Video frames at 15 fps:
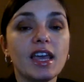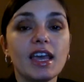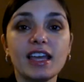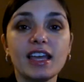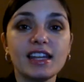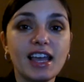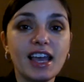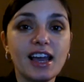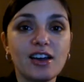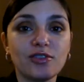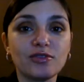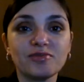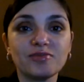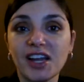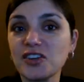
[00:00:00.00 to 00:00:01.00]
And
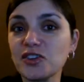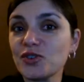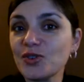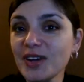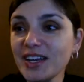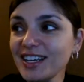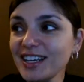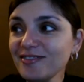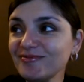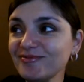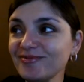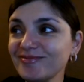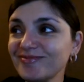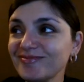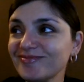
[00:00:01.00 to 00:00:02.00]
now, are you ready?
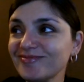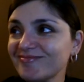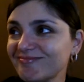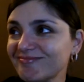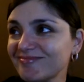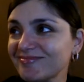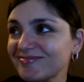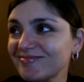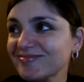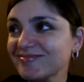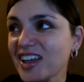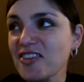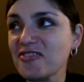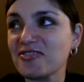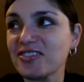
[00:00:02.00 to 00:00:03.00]

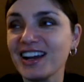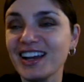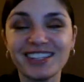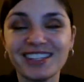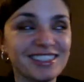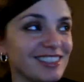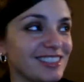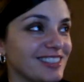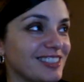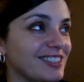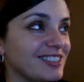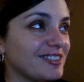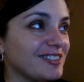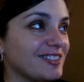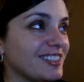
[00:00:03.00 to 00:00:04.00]
All right.
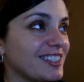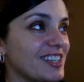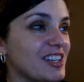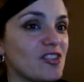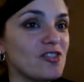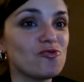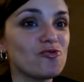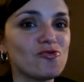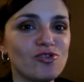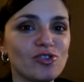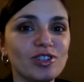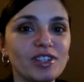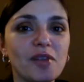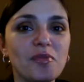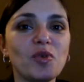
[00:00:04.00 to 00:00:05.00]

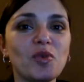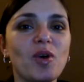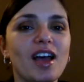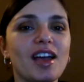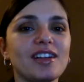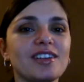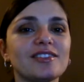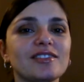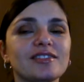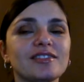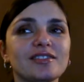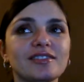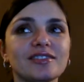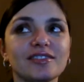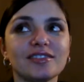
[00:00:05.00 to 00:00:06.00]
Rule number 1.
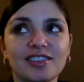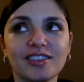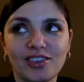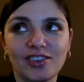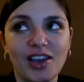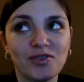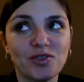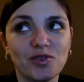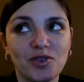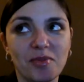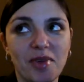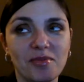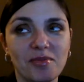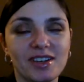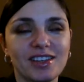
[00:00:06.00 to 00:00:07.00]
You have to
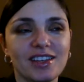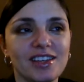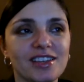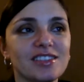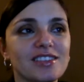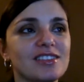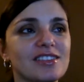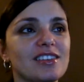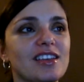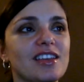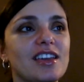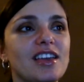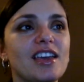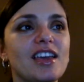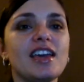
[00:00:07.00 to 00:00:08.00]
remember this.
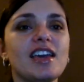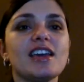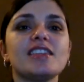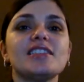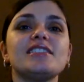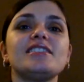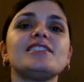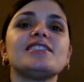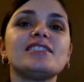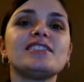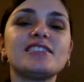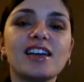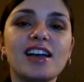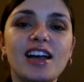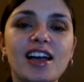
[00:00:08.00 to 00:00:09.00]

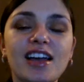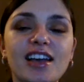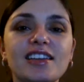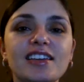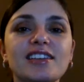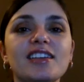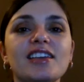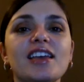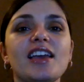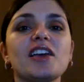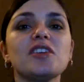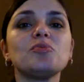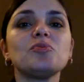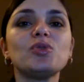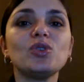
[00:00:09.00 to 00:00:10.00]
Design
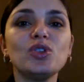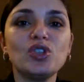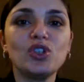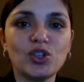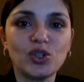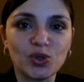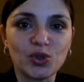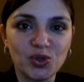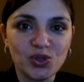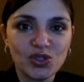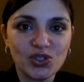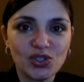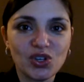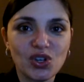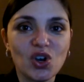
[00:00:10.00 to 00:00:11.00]
and
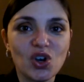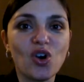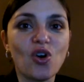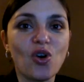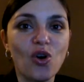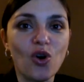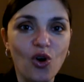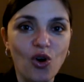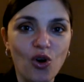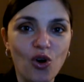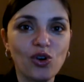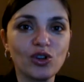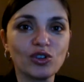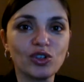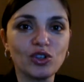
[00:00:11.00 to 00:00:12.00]
produce
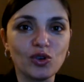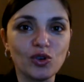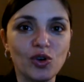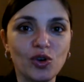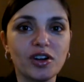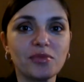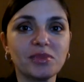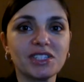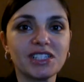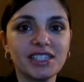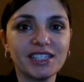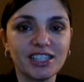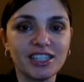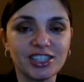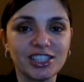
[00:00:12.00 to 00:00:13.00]
all your
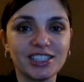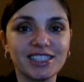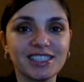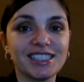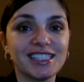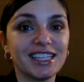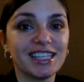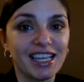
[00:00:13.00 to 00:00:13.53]
material